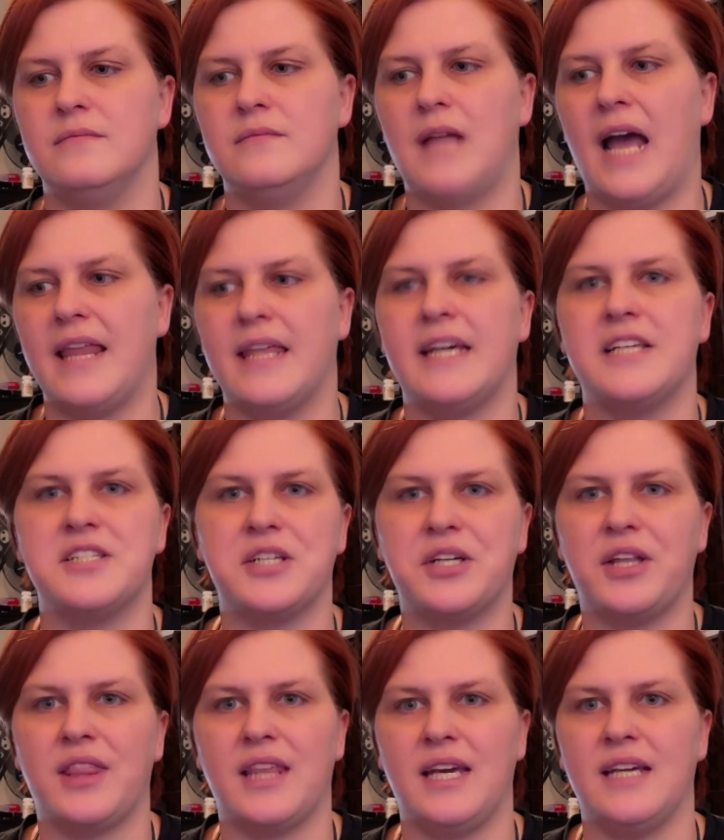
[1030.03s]
think is a
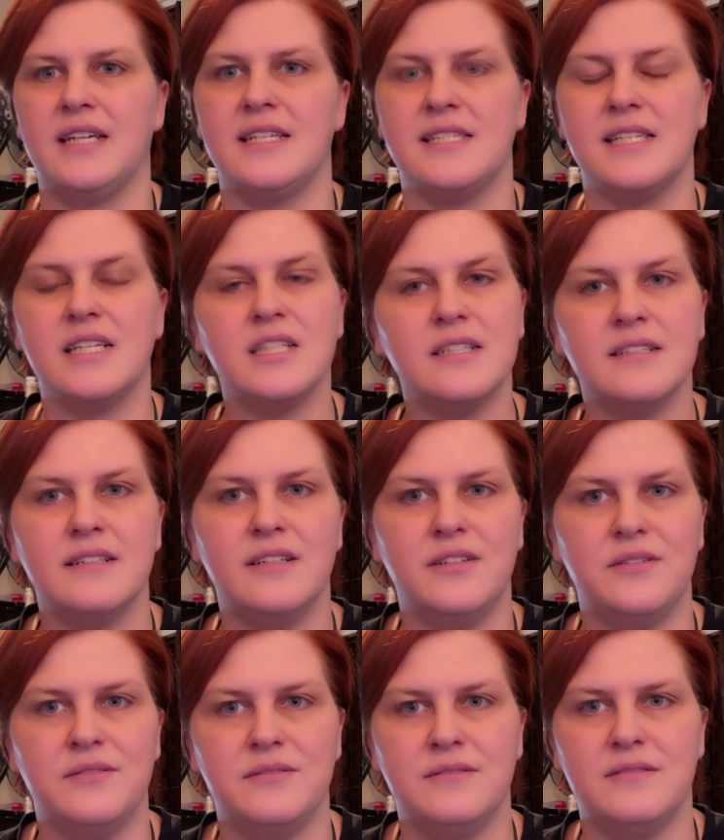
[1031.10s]
good thing, because then
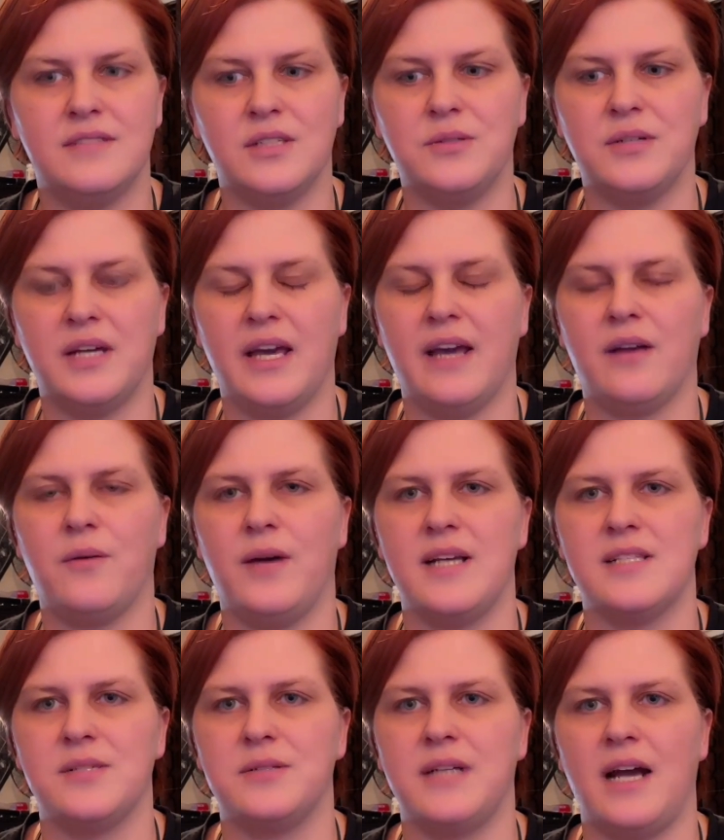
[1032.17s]
you don't get quite
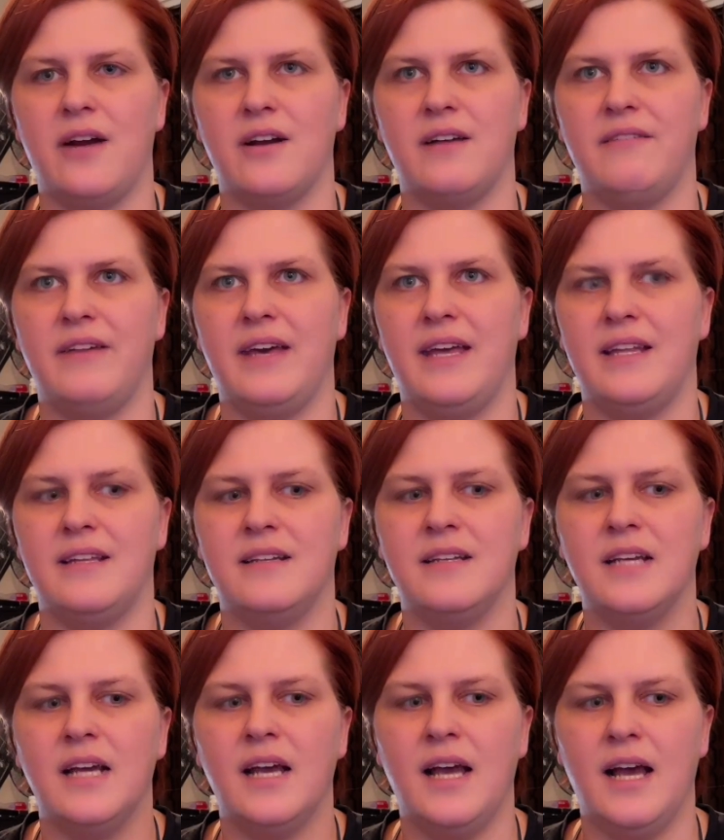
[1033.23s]
so tired of it. And
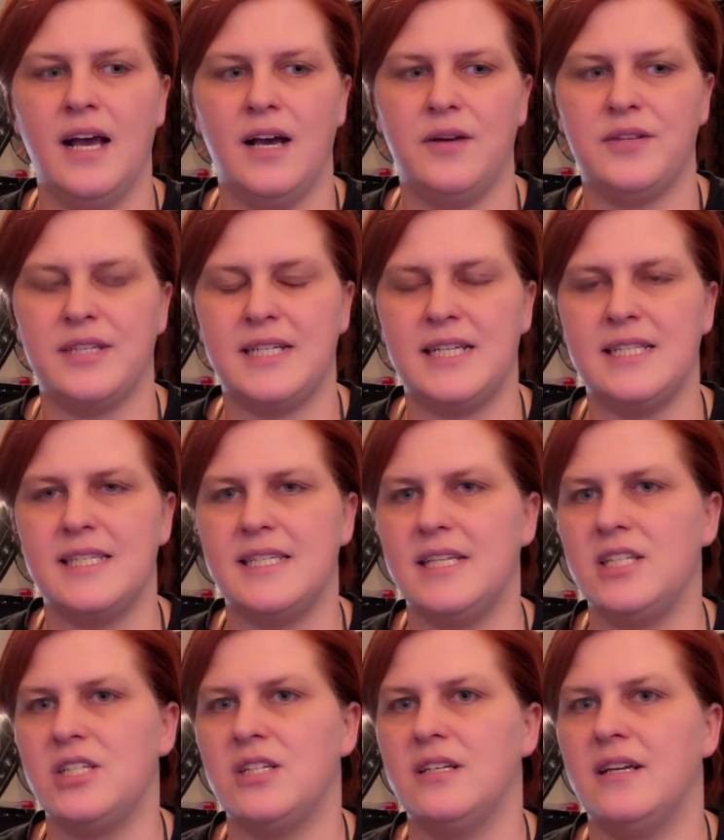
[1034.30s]
with the 10
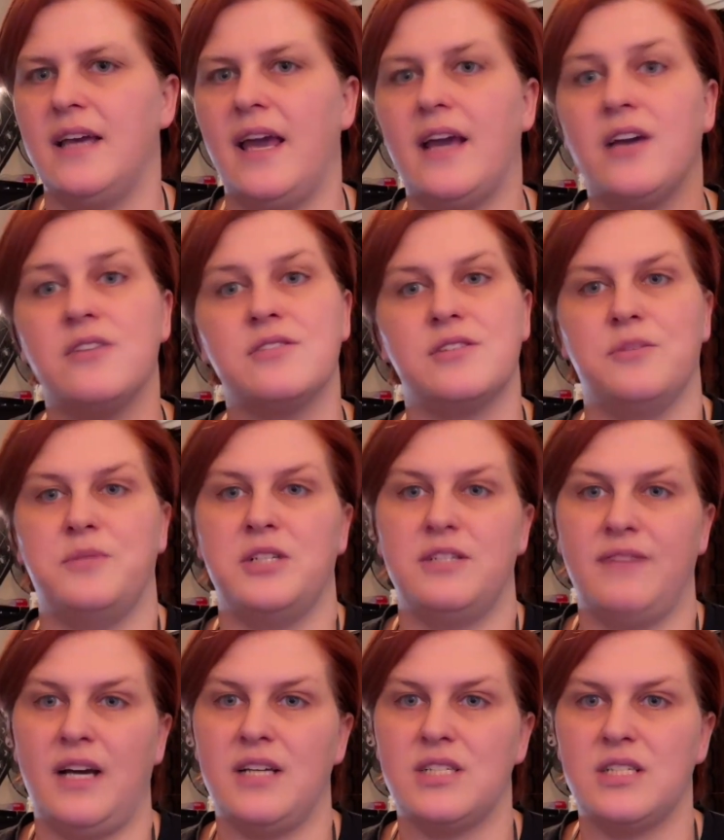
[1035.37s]
stitch, it goes so much
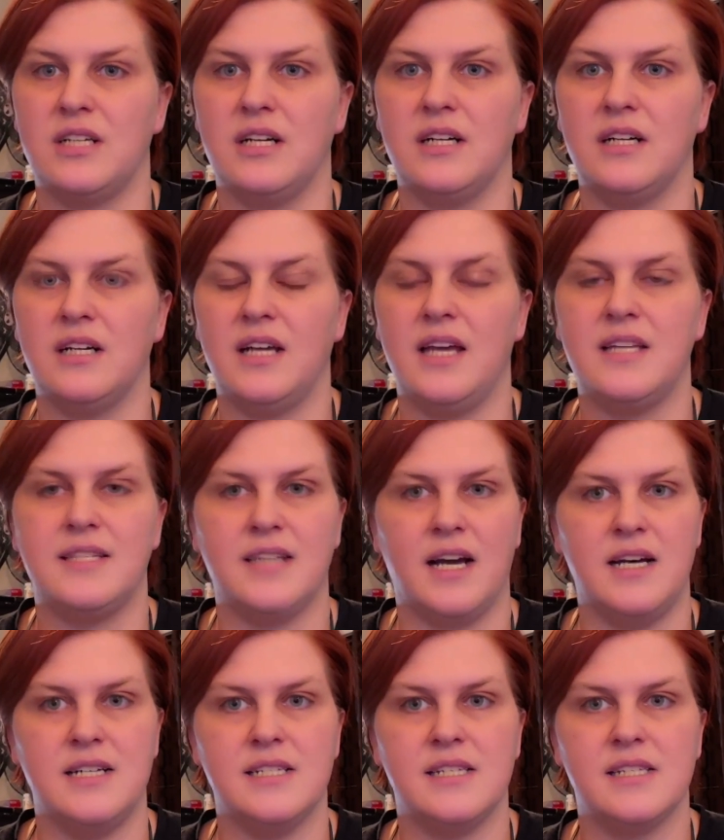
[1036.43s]
faster. It
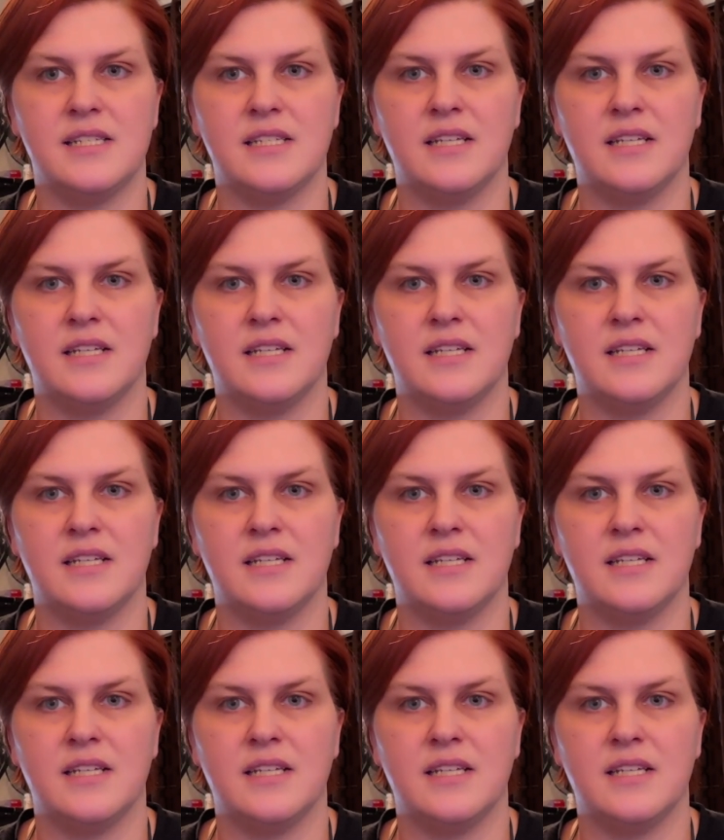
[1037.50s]
does.